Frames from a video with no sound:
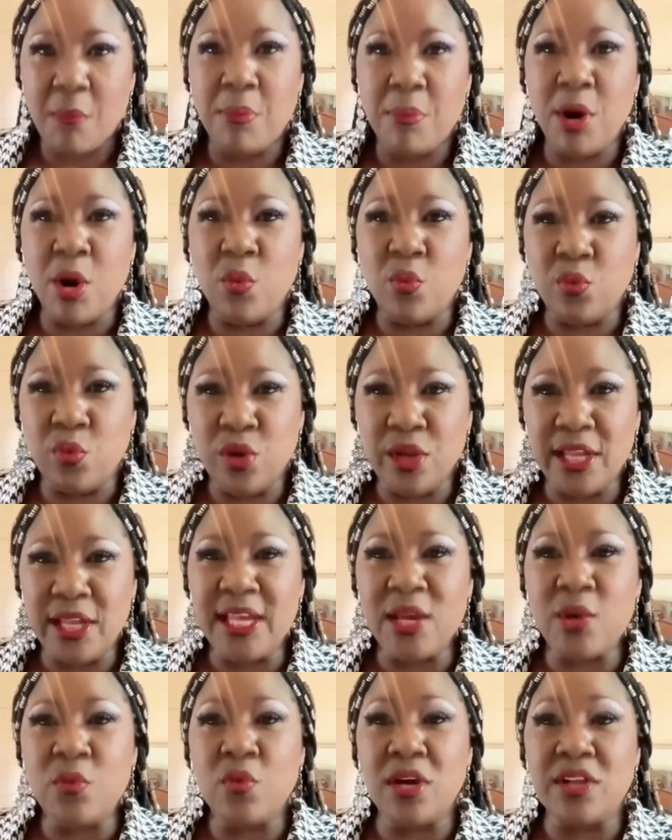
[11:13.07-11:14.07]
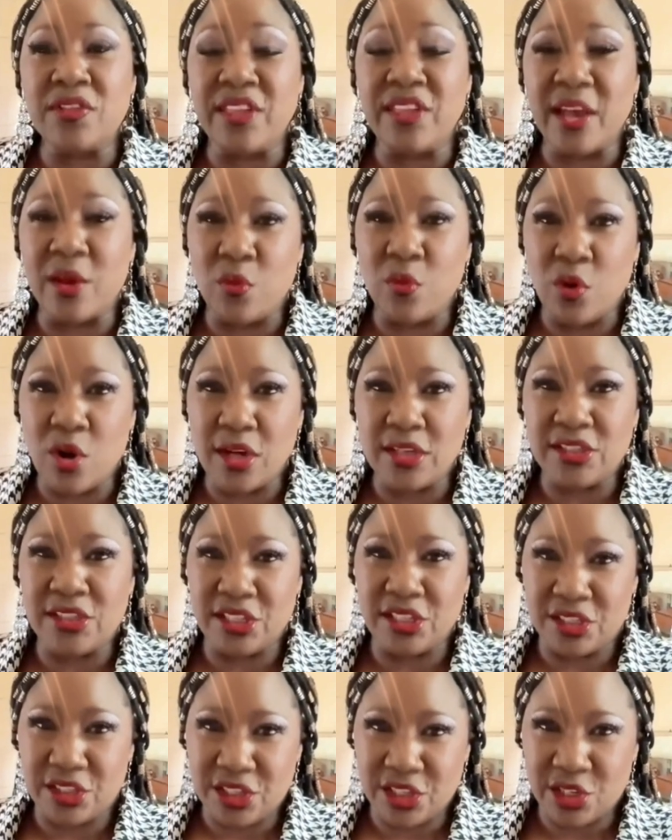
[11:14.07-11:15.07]
But really what they want
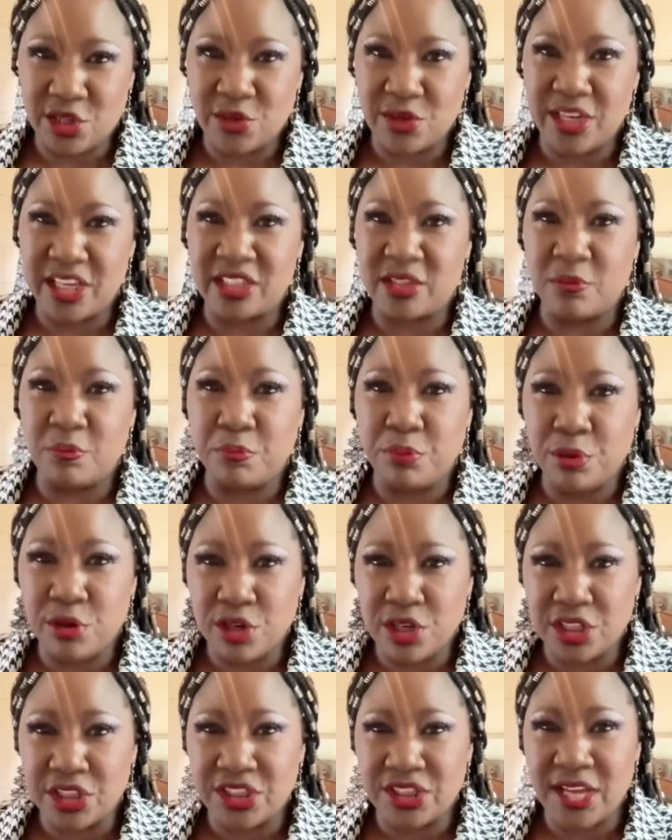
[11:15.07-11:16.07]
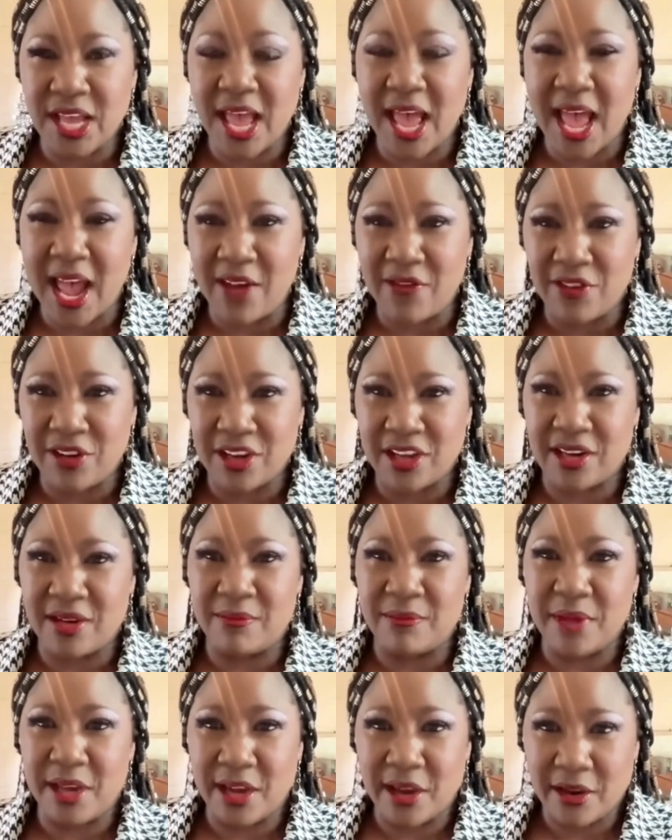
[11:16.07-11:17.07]
to do is push
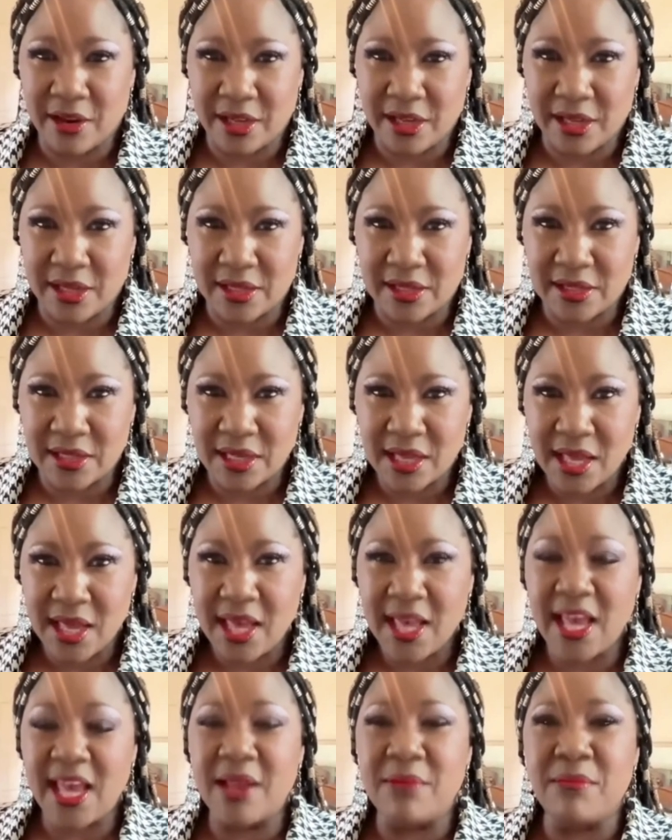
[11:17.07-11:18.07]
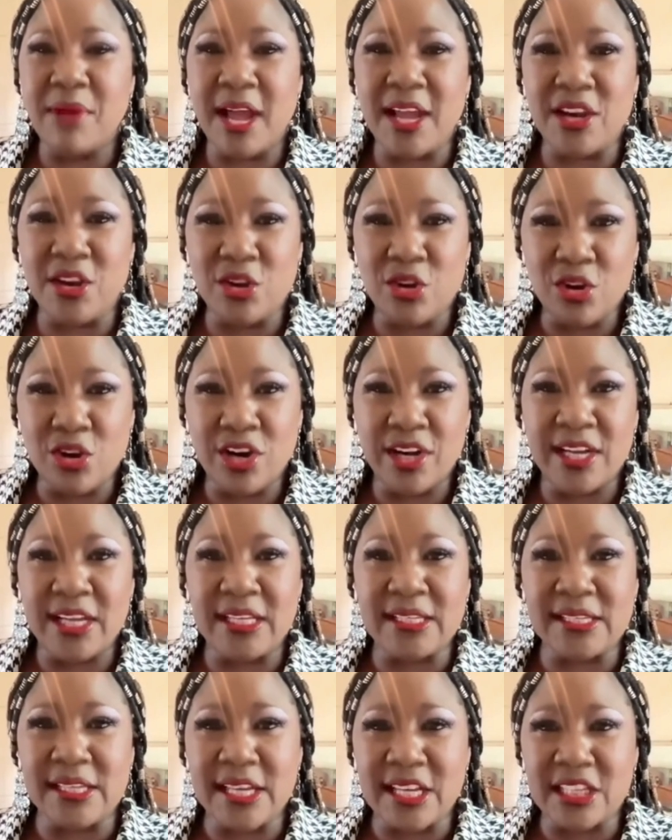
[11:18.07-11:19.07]
African-Americans and
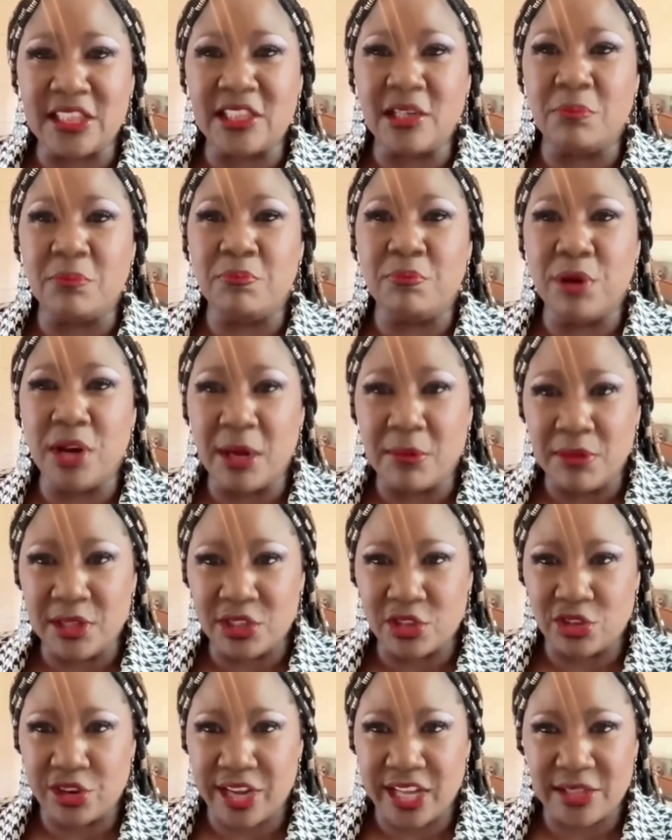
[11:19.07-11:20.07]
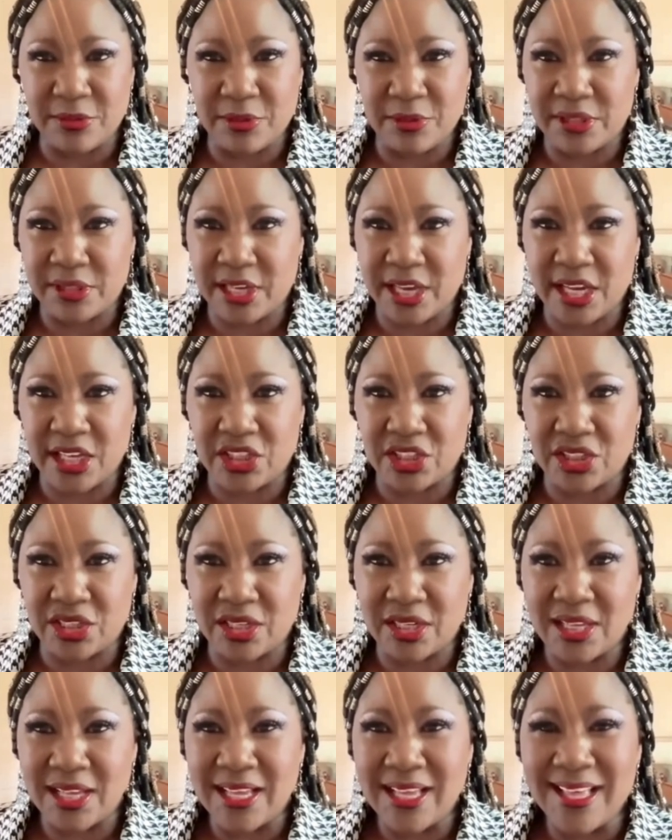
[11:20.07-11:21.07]
minorities into public
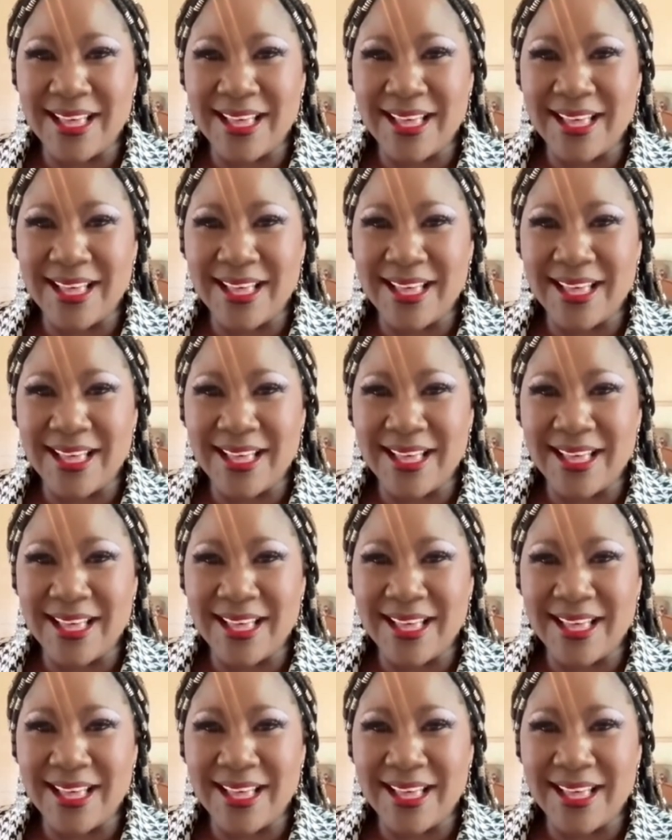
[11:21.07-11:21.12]
transportation.